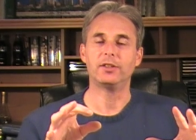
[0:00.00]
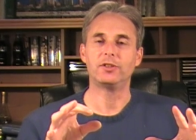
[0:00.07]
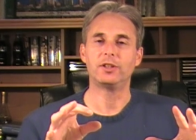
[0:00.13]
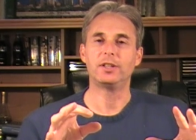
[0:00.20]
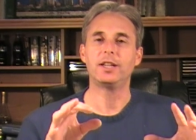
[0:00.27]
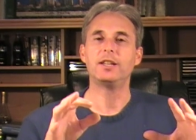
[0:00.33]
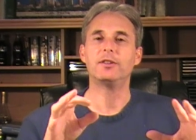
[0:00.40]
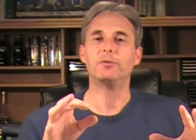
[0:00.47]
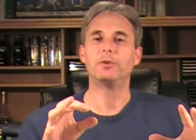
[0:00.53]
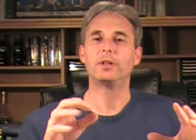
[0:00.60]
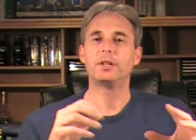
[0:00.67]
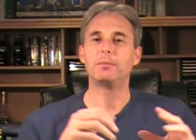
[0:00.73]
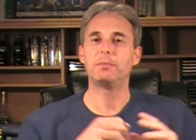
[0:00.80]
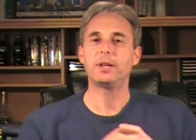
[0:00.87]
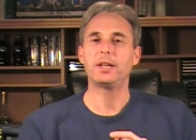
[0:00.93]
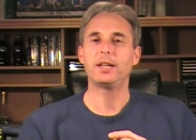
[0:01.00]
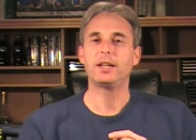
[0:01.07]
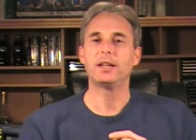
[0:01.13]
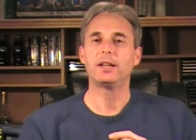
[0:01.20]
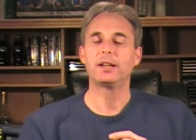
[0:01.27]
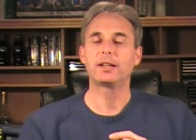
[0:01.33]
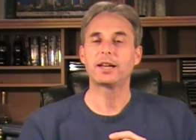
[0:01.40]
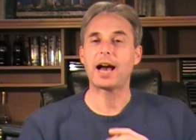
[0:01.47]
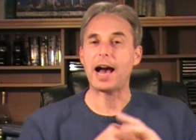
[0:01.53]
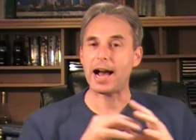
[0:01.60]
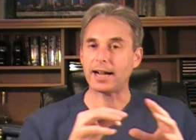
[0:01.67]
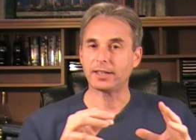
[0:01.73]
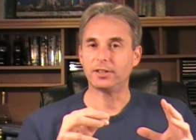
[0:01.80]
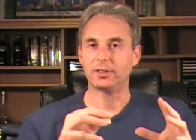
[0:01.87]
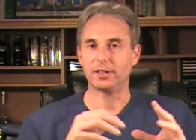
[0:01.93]
you need to really be
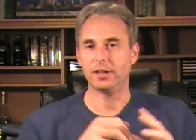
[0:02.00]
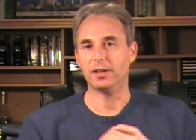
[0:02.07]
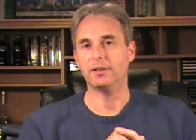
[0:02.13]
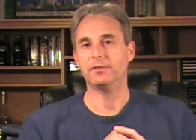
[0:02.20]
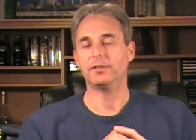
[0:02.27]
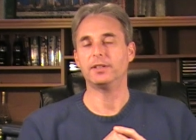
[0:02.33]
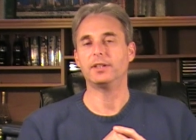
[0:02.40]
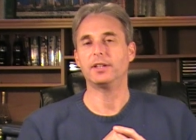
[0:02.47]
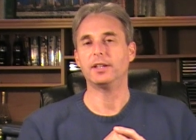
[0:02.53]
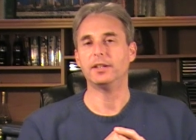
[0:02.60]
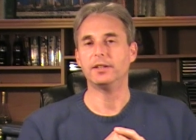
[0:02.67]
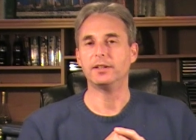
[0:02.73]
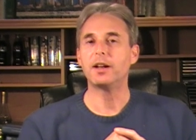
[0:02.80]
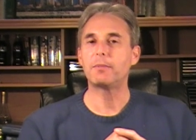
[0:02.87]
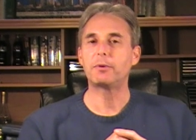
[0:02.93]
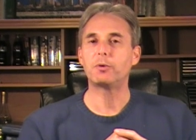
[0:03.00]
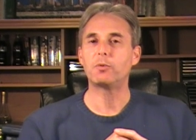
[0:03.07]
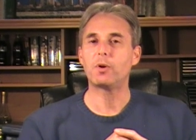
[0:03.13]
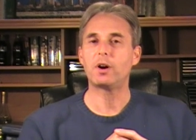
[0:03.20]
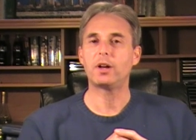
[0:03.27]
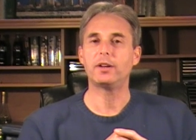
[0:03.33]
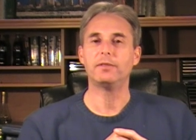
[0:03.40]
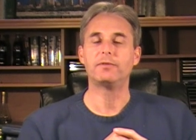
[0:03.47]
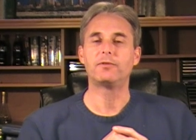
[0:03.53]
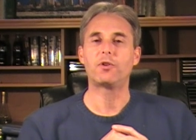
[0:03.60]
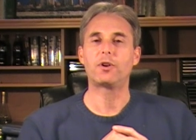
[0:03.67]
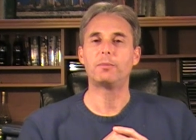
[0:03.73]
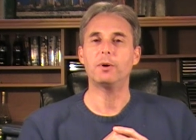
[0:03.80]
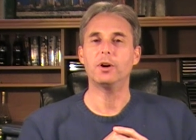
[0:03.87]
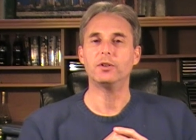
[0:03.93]
cognizant of. And number one and
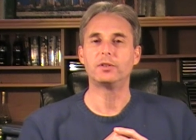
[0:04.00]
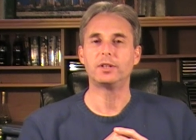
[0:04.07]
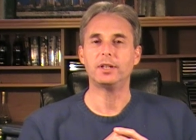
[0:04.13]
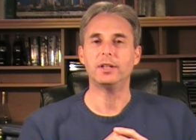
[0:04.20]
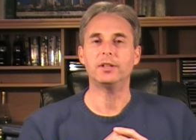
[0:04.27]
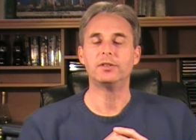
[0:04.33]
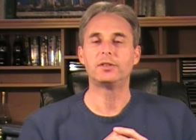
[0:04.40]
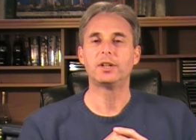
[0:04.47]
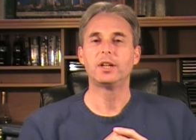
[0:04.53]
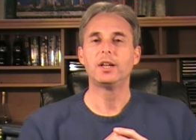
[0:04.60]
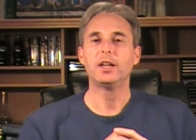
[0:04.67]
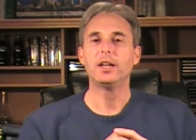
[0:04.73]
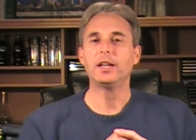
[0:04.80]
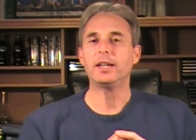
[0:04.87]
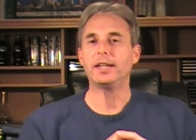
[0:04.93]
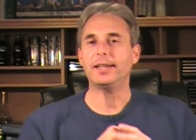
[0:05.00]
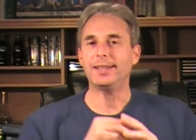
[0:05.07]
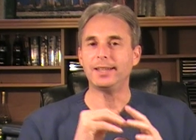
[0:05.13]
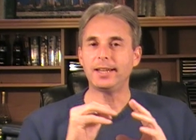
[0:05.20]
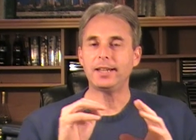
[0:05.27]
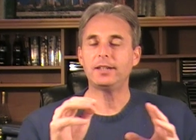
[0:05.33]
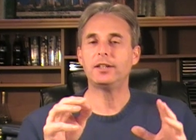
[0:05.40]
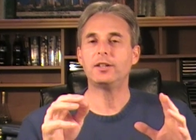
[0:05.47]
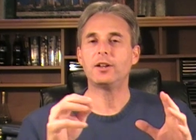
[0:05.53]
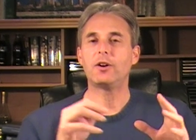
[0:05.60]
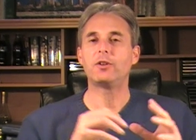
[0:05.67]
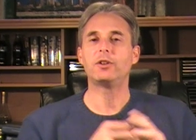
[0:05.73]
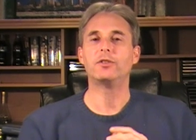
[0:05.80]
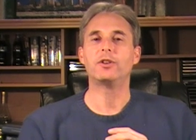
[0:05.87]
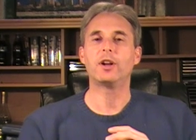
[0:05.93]
foremost is you need to know
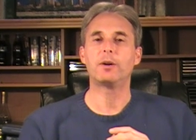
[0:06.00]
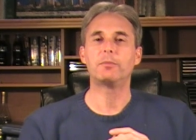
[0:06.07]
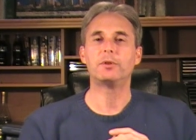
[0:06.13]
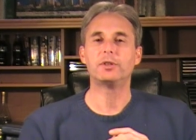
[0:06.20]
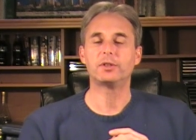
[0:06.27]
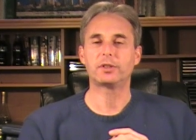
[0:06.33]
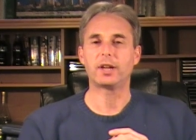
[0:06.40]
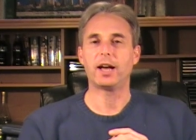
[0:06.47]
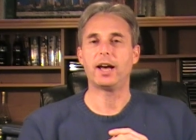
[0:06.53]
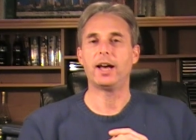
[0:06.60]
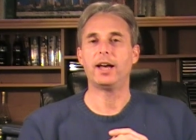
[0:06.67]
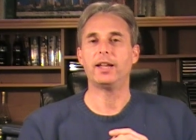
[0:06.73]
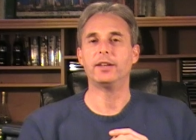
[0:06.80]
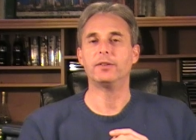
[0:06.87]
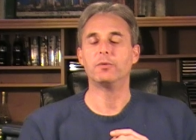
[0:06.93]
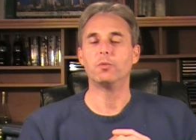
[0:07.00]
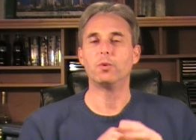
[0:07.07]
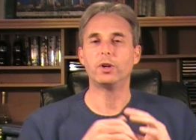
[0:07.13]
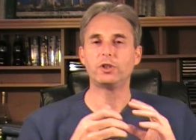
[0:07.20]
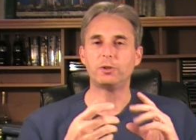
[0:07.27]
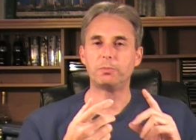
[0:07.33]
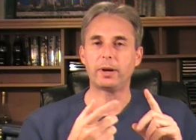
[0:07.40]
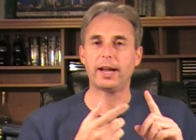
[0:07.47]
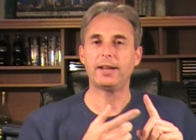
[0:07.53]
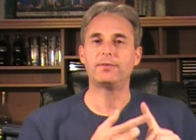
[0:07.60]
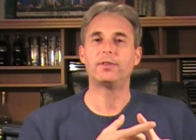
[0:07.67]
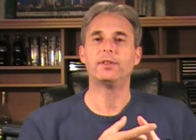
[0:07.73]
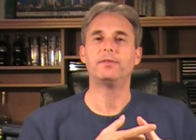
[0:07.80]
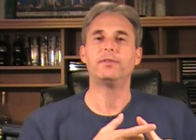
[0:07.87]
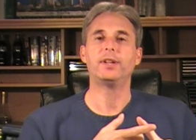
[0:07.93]
your numbers on what you paid
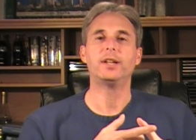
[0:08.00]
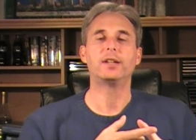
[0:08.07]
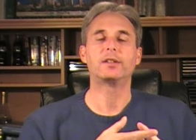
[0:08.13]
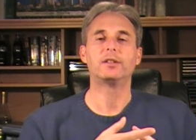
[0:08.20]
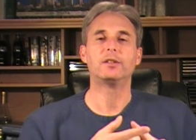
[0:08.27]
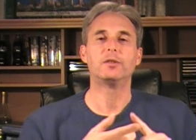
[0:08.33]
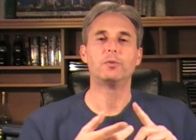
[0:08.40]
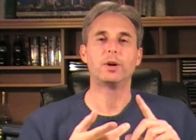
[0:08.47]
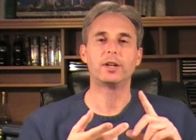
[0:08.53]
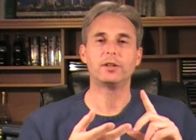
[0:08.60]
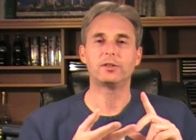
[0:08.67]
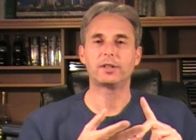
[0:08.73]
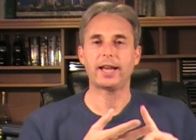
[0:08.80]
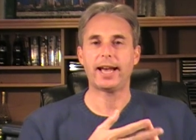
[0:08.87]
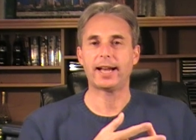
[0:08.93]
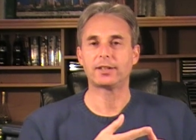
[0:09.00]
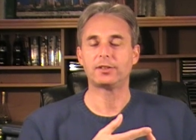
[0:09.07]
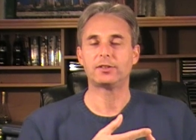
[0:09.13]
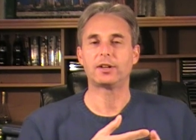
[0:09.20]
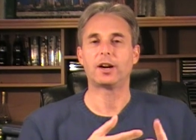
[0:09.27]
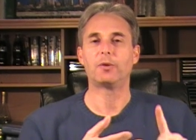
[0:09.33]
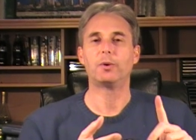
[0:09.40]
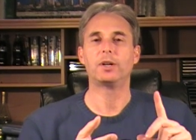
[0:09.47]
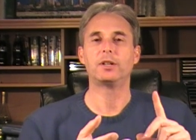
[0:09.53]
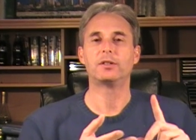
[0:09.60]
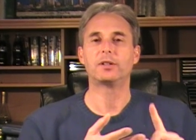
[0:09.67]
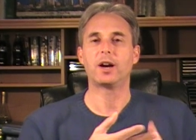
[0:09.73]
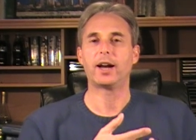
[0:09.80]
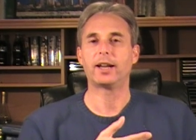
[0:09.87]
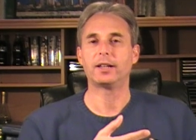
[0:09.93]
for the vehicle, what your taxes are, what your
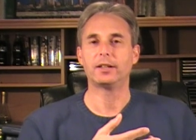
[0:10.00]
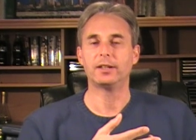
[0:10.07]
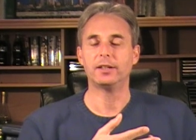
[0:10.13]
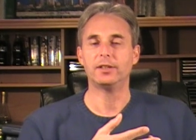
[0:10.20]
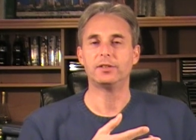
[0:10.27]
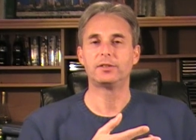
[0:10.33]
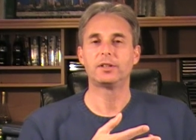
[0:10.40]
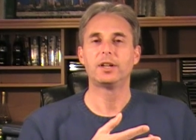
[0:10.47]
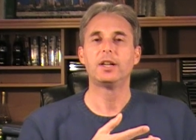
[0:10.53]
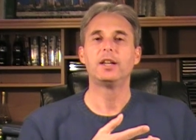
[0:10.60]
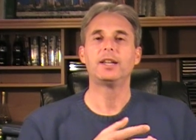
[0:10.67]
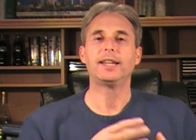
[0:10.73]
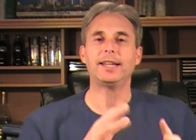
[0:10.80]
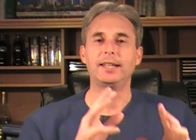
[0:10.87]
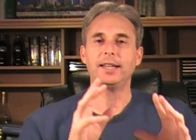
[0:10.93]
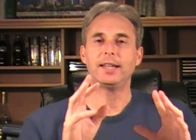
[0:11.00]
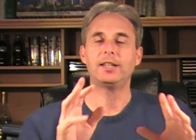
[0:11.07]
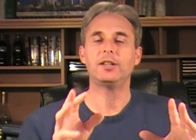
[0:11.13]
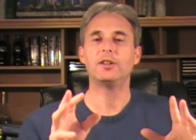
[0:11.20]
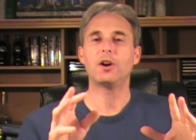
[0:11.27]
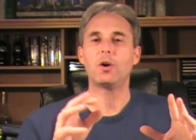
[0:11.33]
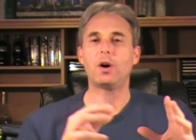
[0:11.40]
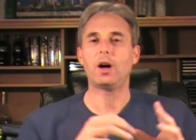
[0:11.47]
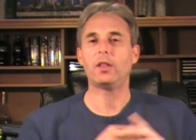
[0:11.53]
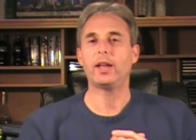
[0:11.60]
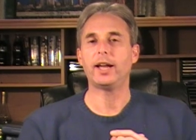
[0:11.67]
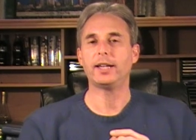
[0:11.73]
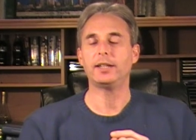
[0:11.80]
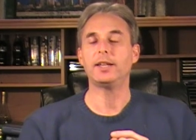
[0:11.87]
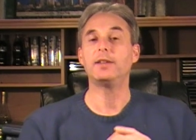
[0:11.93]
title is. You need to know all
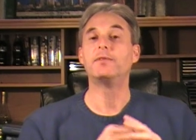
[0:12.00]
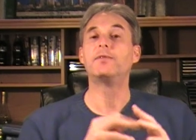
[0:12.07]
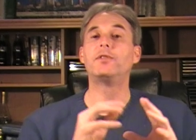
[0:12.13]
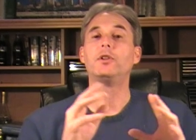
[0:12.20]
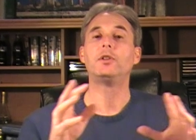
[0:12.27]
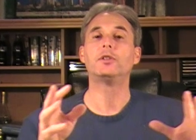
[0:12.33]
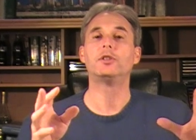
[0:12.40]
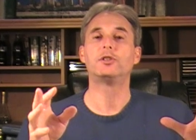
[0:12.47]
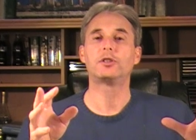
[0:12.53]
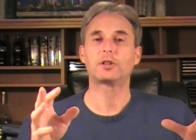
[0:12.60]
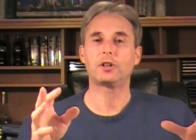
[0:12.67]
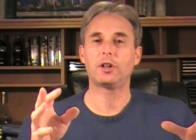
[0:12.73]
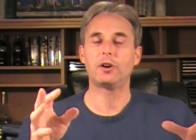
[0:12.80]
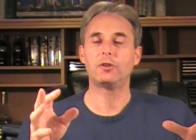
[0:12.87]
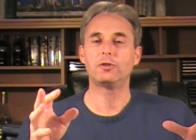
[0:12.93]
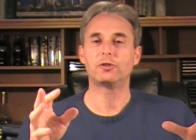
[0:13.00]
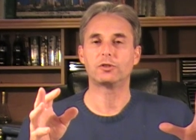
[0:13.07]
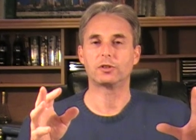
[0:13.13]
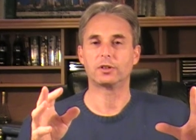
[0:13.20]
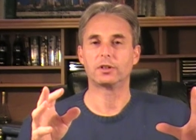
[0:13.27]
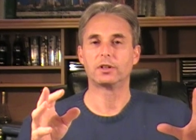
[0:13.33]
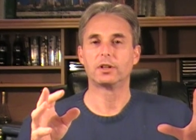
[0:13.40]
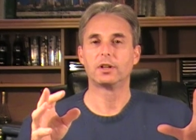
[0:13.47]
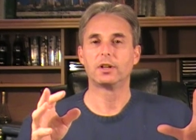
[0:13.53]
that. You need full disclosure